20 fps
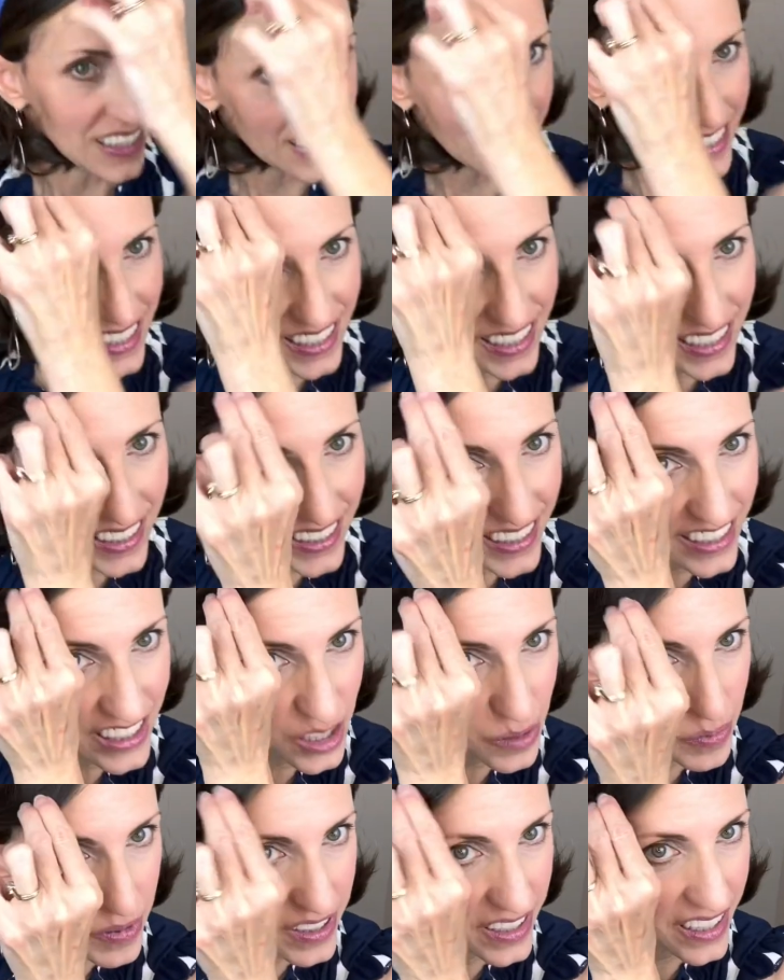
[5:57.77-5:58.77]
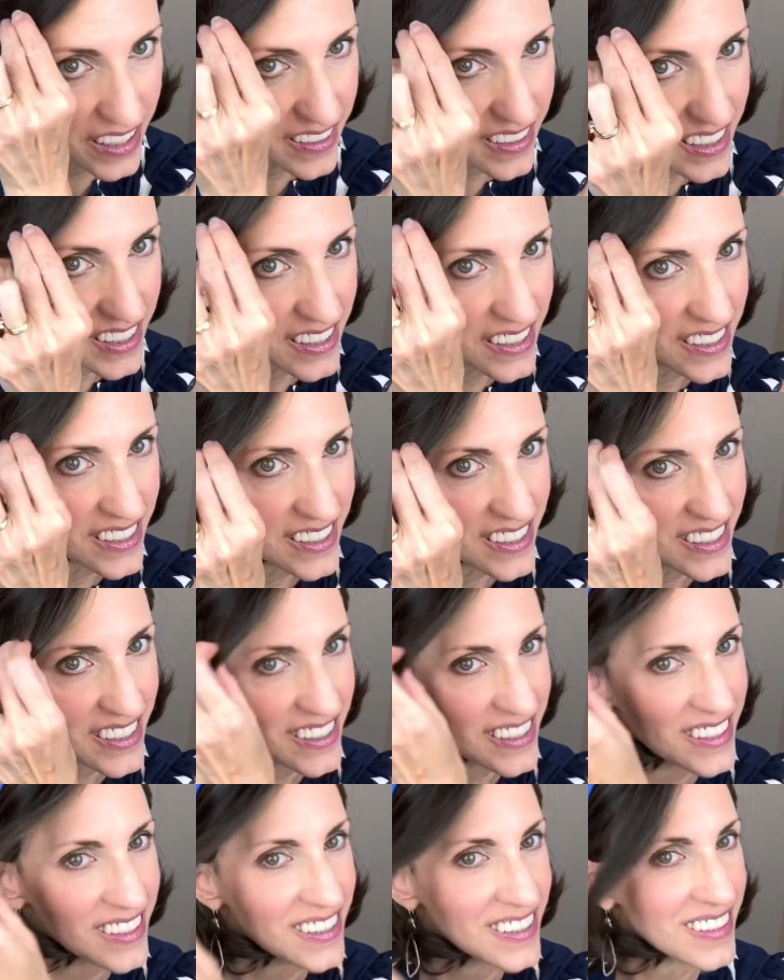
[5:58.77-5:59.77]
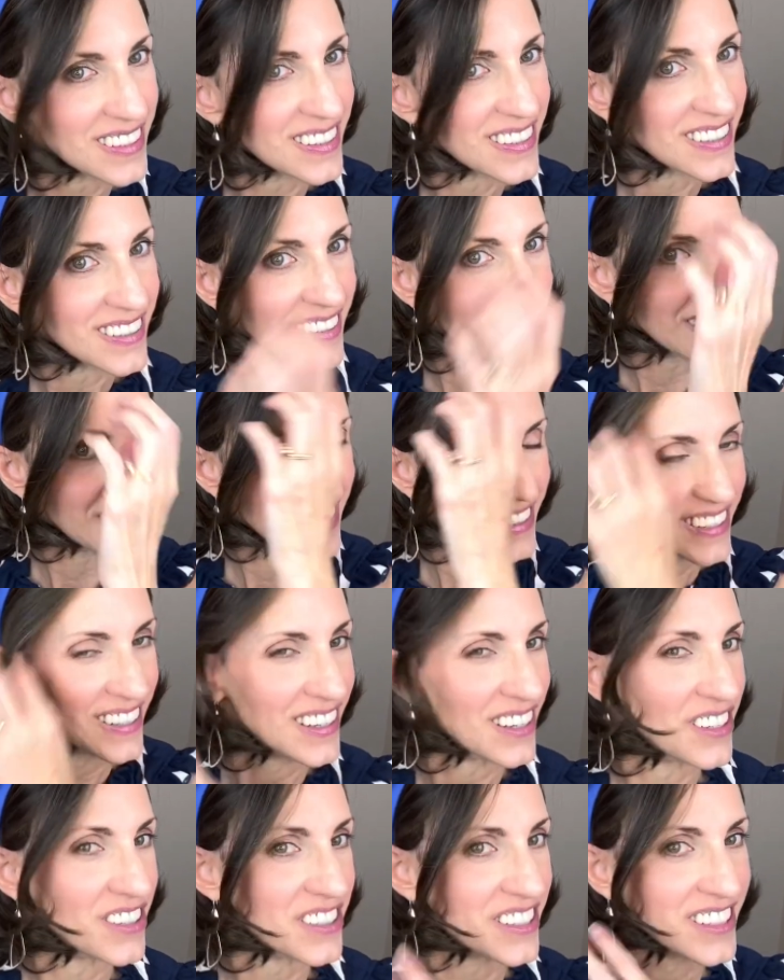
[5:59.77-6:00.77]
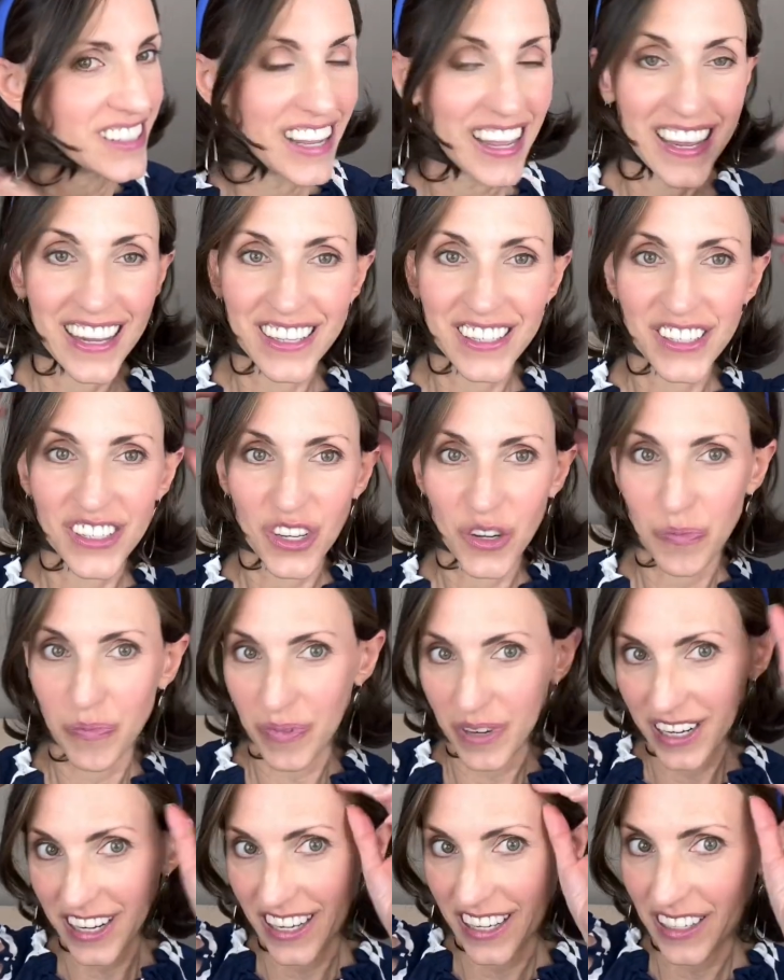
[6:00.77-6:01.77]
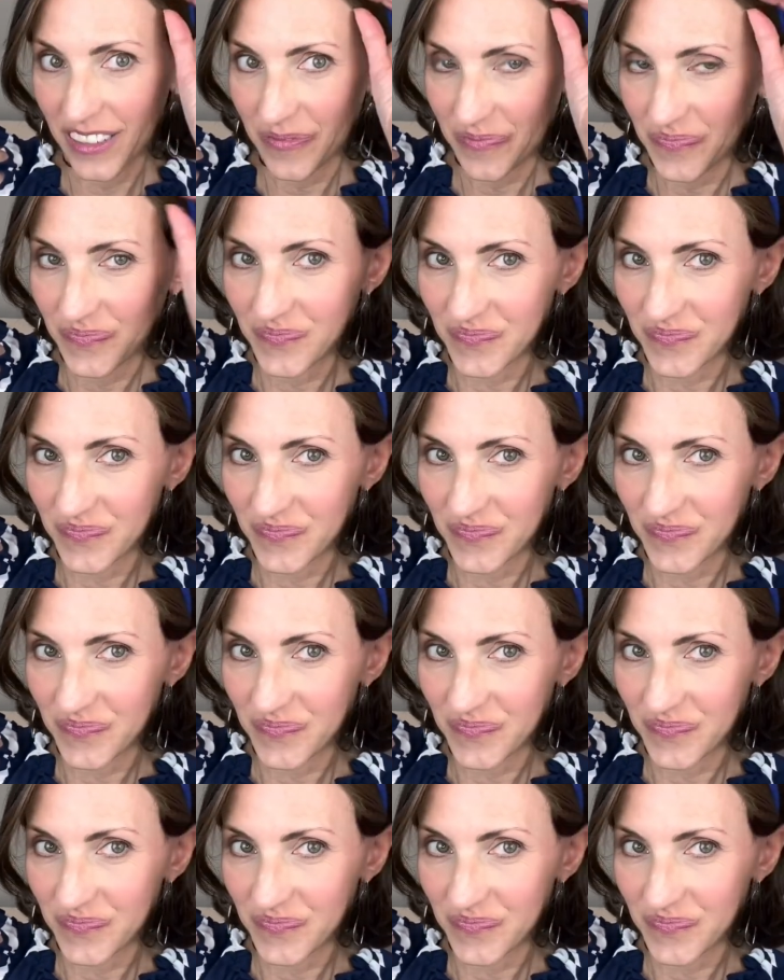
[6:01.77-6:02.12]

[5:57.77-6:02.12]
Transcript: And then I like to pull out this. This layer just hangs so pretty.